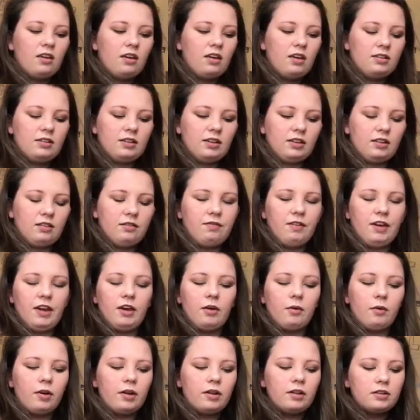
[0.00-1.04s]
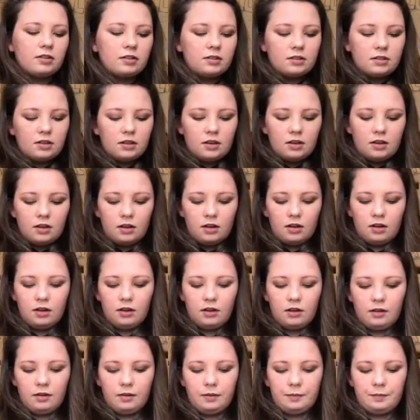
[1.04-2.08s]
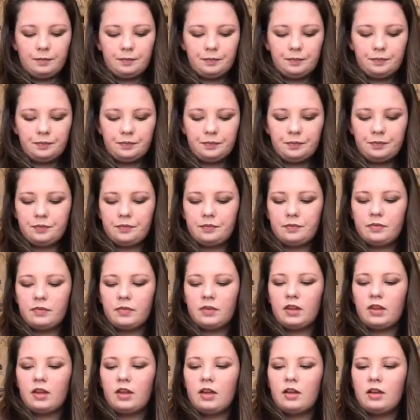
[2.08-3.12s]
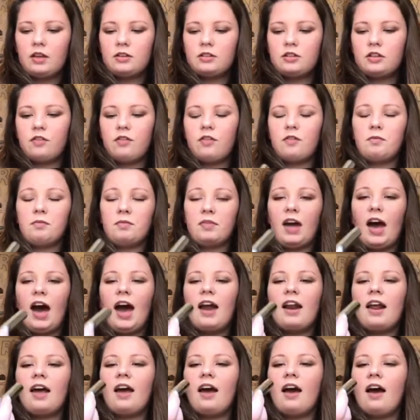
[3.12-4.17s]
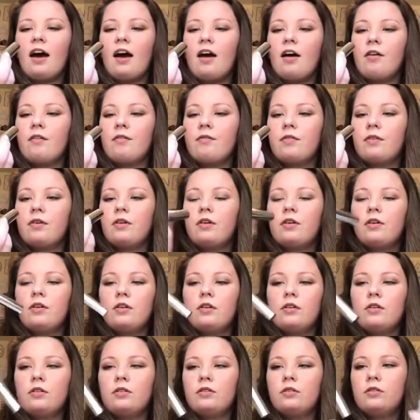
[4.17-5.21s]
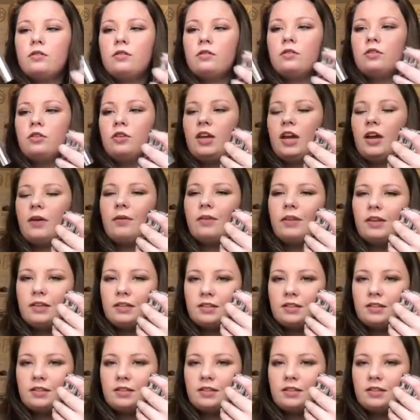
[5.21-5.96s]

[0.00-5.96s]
It's like the fake ones. Um, so from that I have, you can't really